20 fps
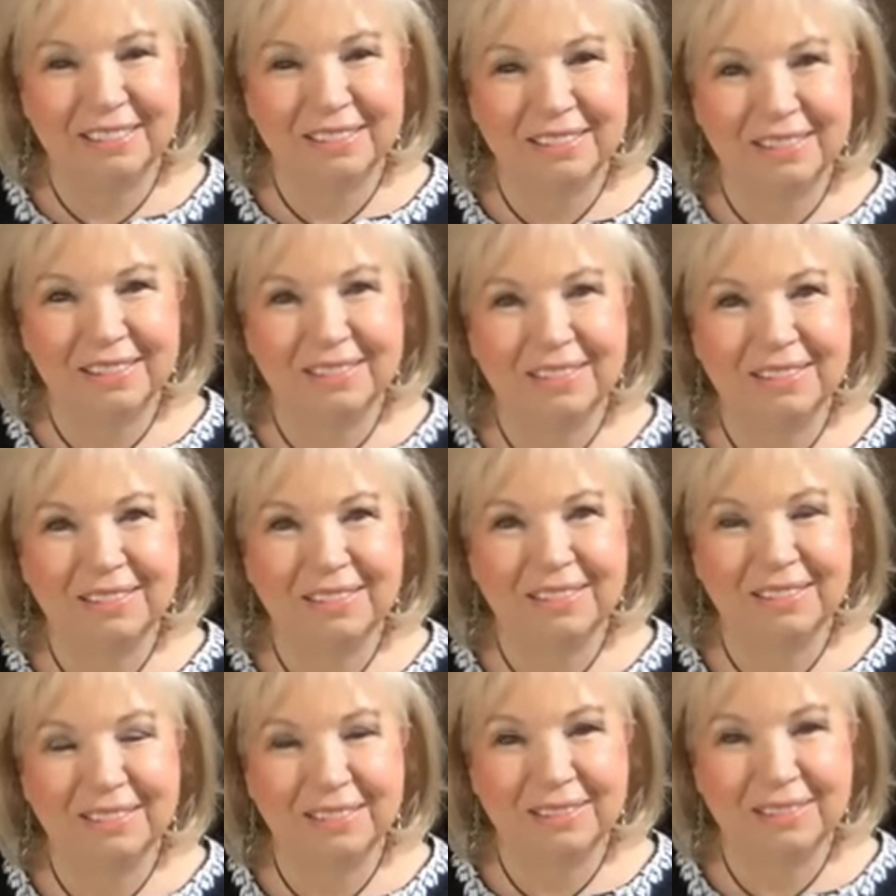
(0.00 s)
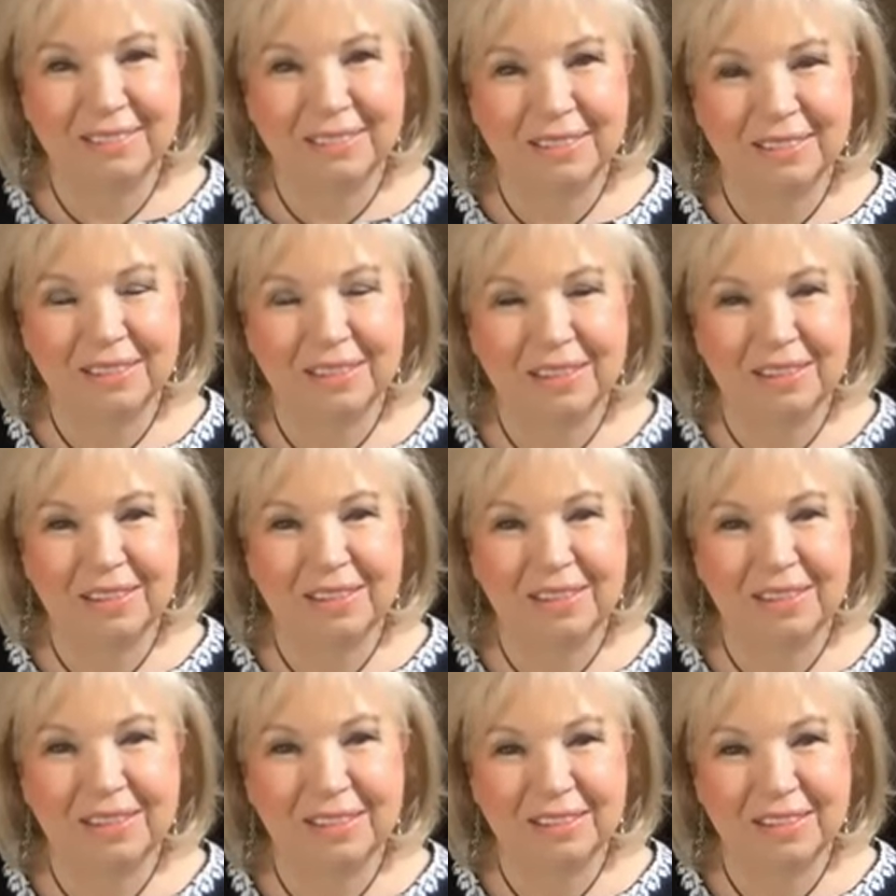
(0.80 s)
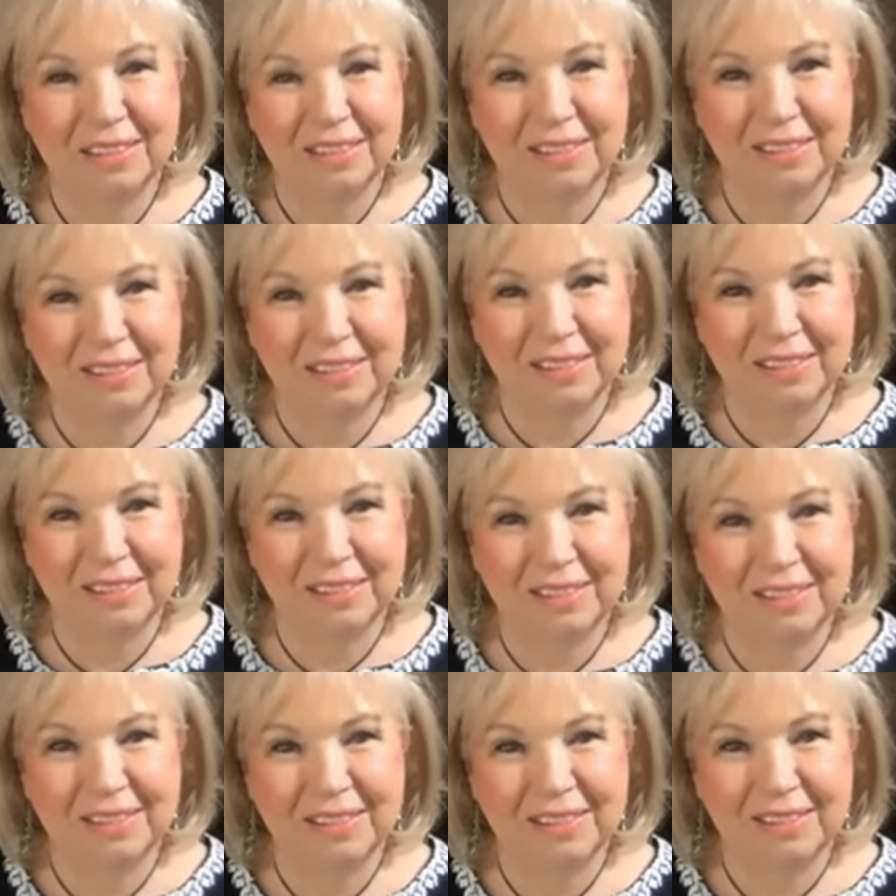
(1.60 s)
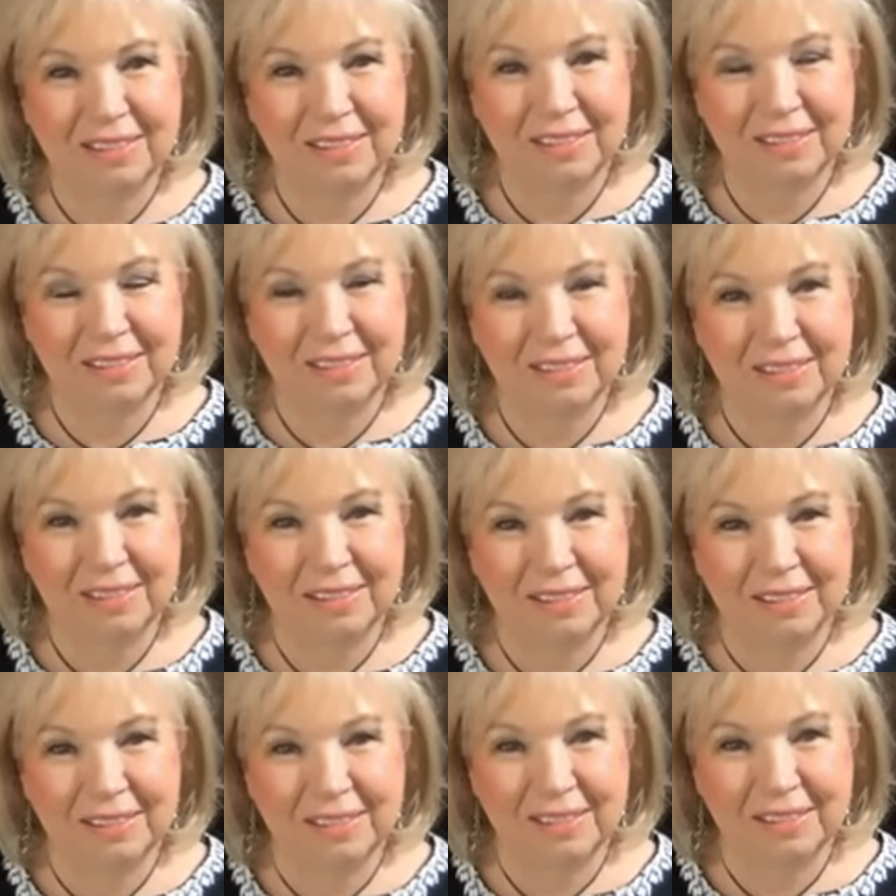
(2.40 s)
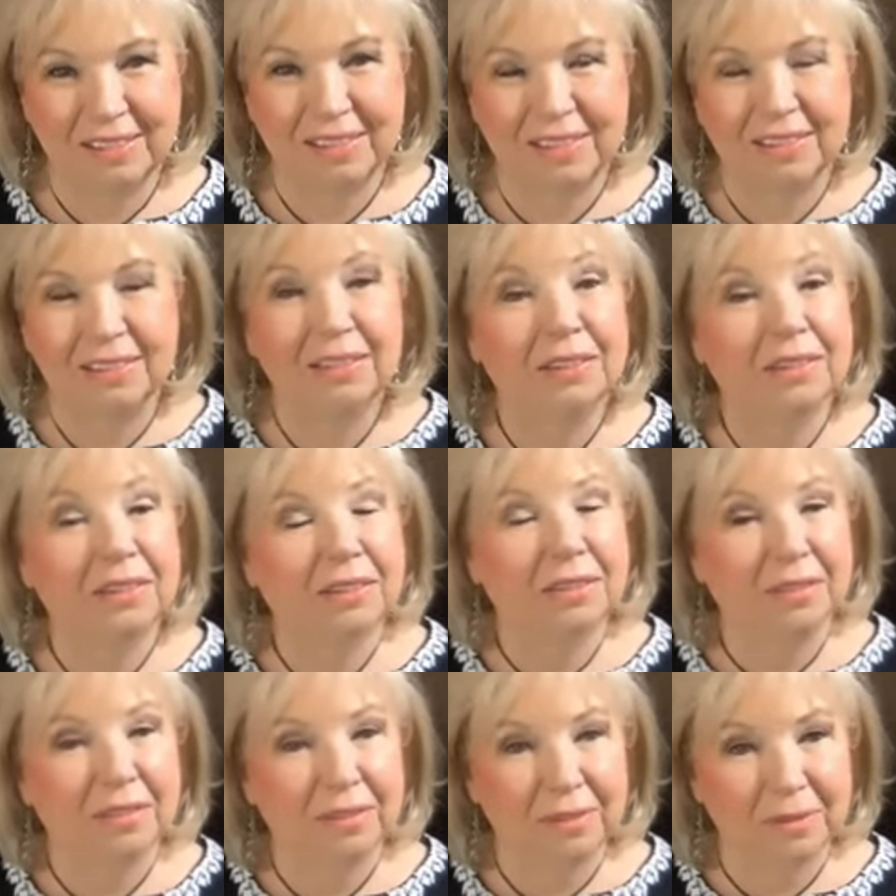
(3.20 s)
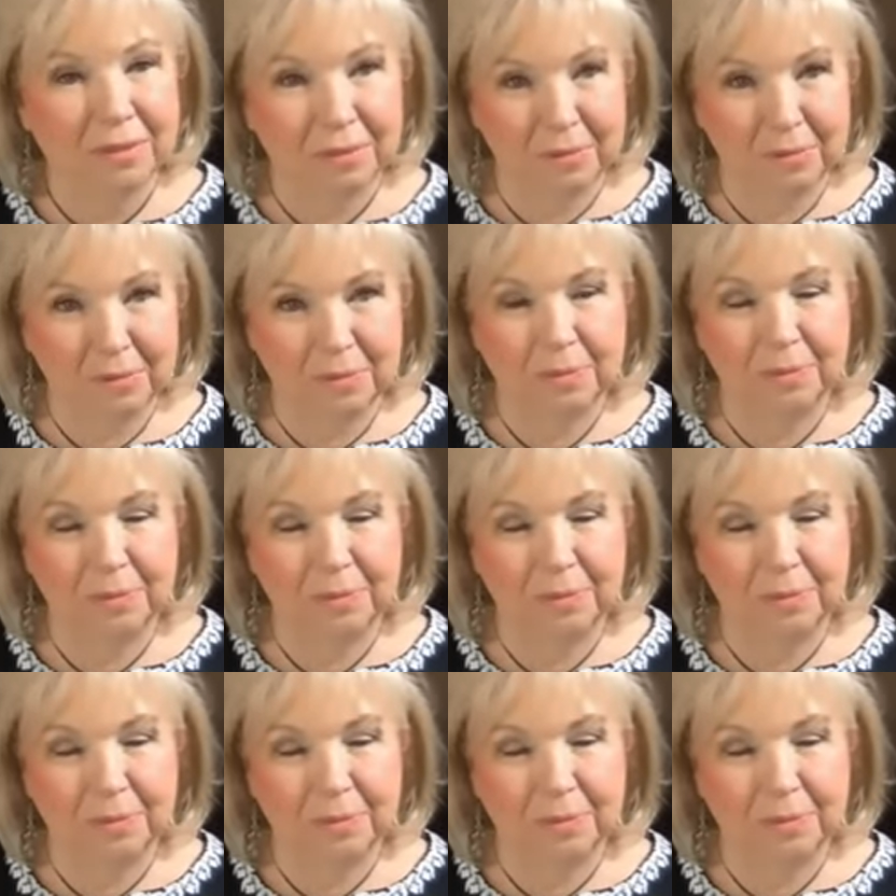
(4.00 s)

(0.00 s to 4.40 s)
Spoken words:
The person shown says nothing.